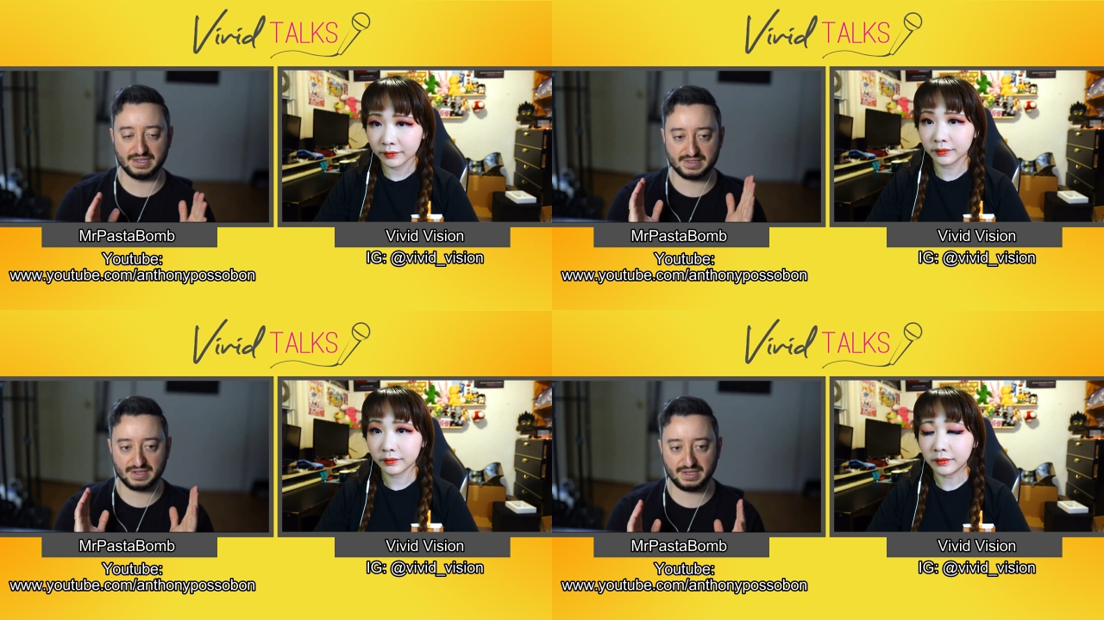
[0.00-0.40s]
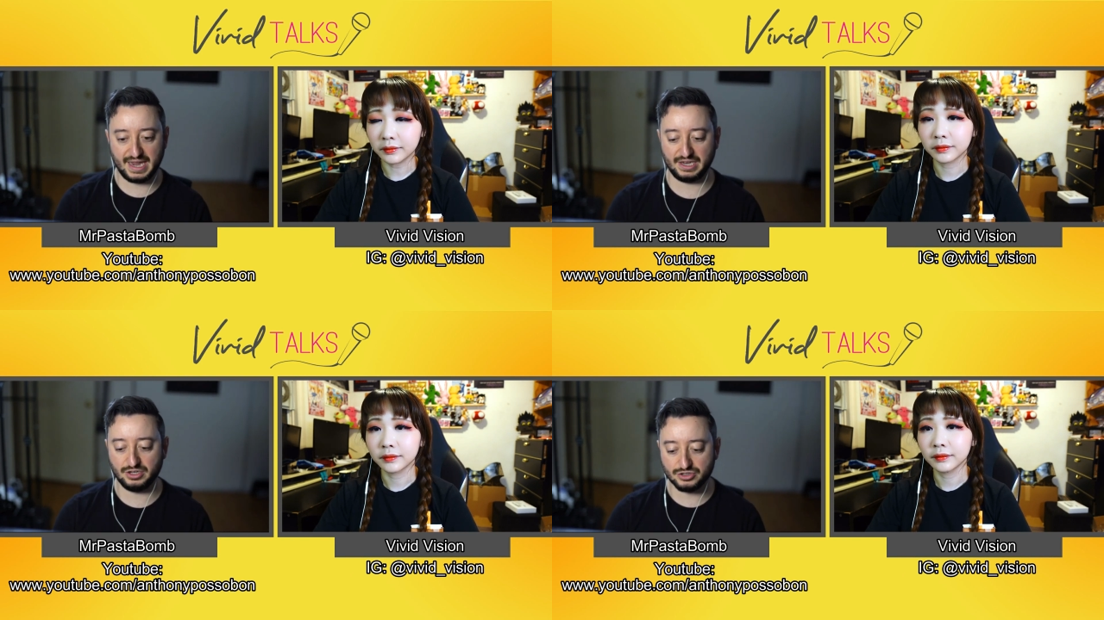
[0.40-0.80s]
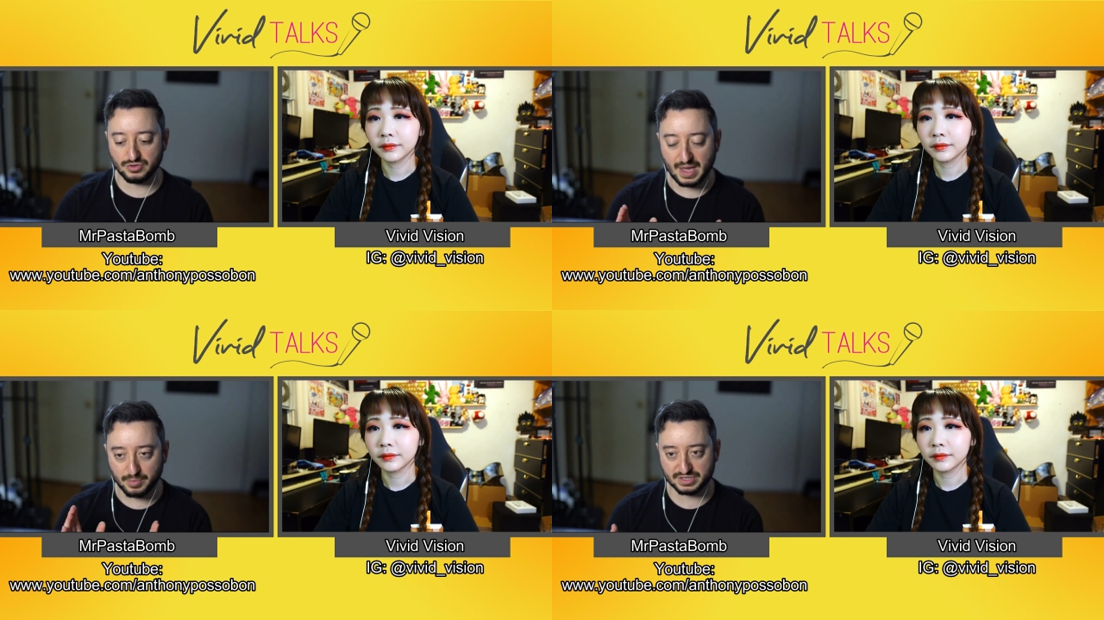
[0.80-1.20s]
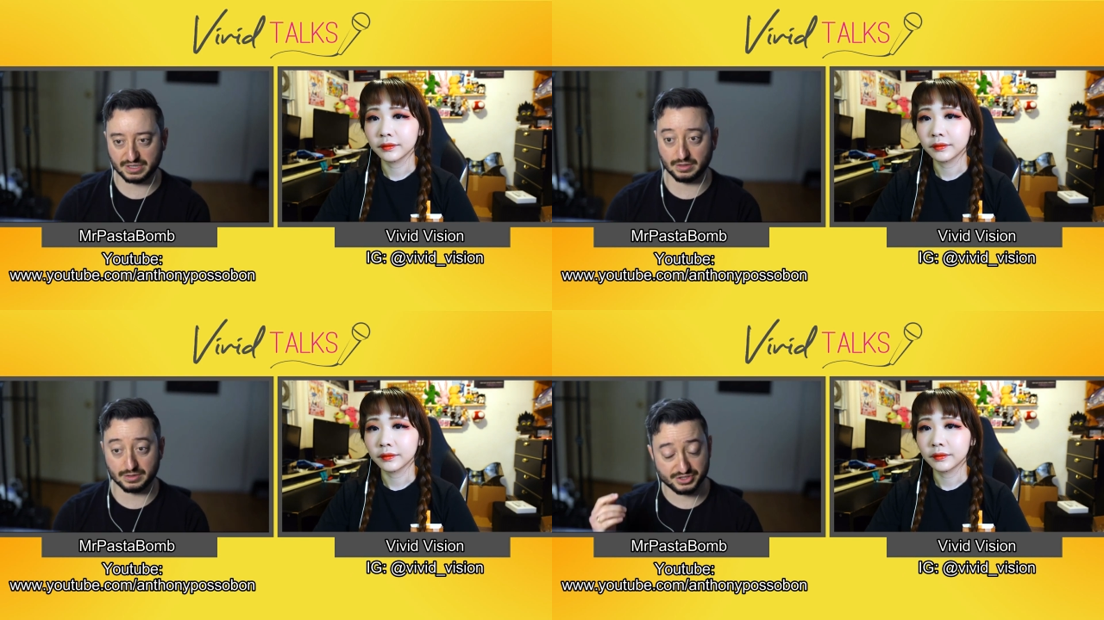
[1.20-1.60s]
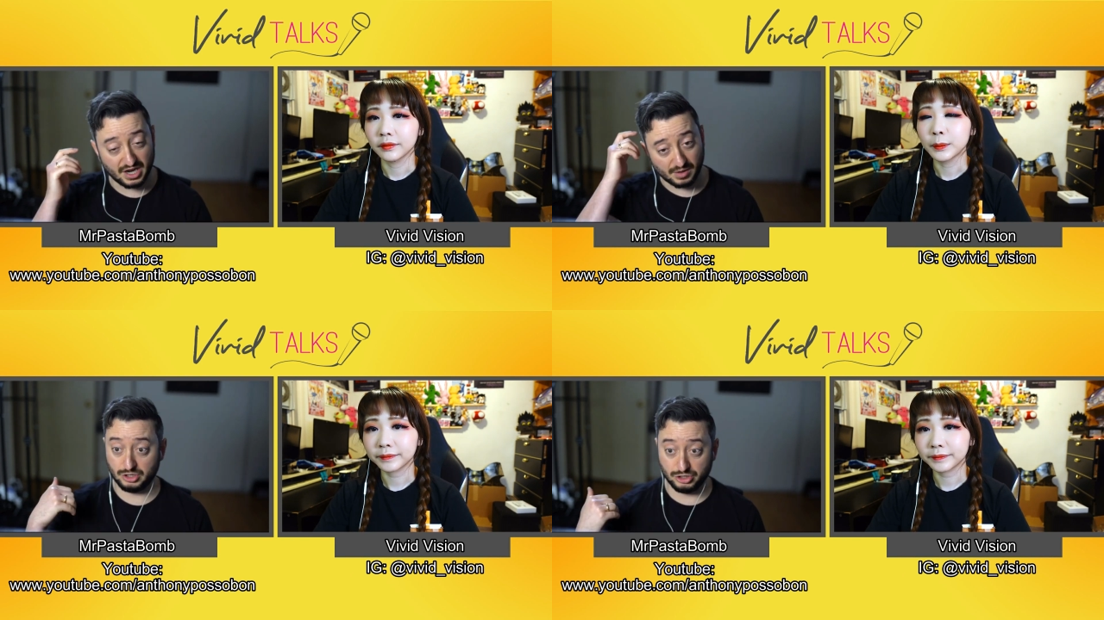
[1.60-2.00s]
Speaker 1: It's can you do that particular job?